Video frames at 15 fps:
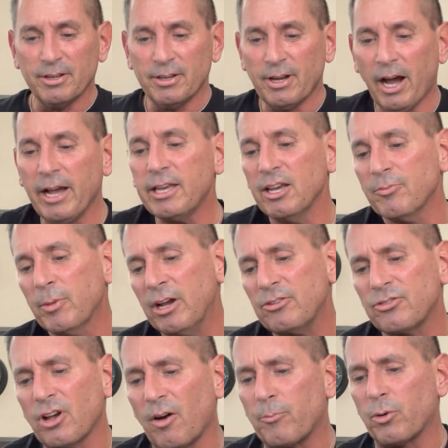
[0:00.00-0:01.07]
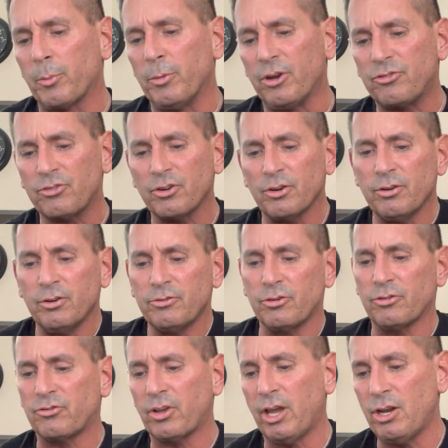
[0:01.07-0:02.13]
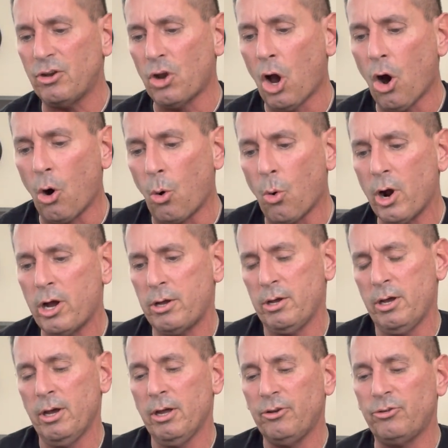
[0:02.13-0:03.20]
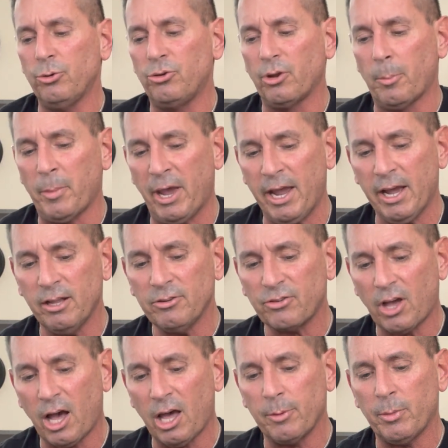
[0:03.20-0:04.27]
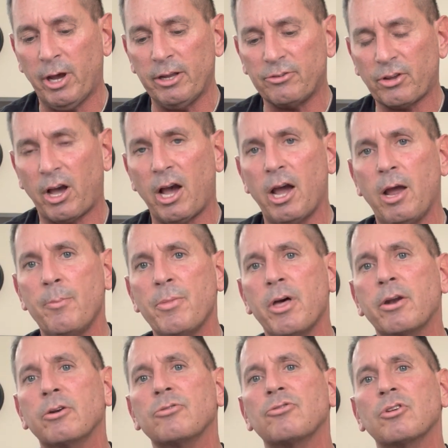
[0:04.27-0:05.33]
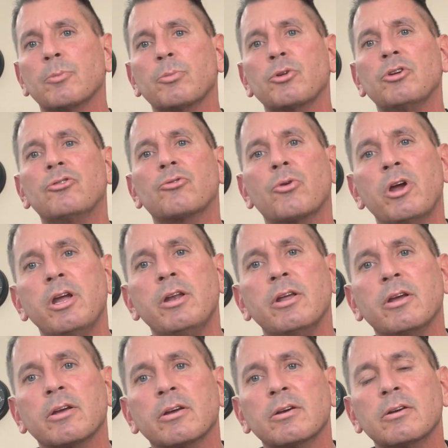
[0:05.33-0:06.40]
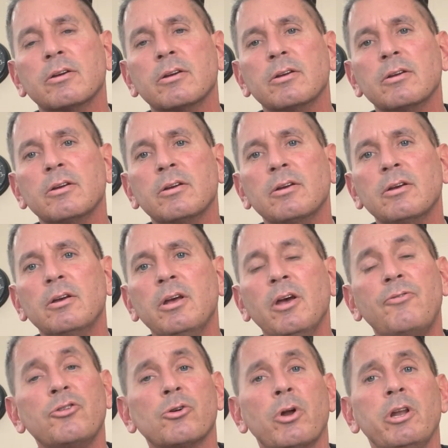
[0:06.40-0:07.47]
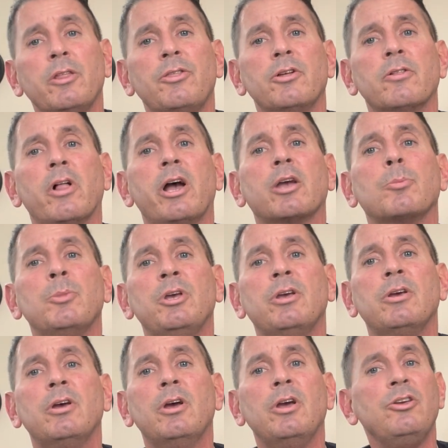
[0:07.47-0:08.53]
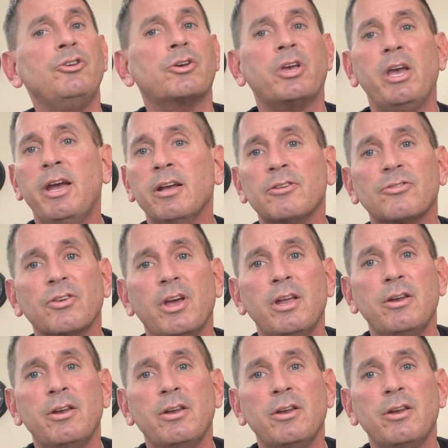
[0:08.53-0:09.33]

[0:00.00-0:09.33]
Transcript: I give myself permission to say no to demands on my time that are simply draining. If you're anything like me, you can't say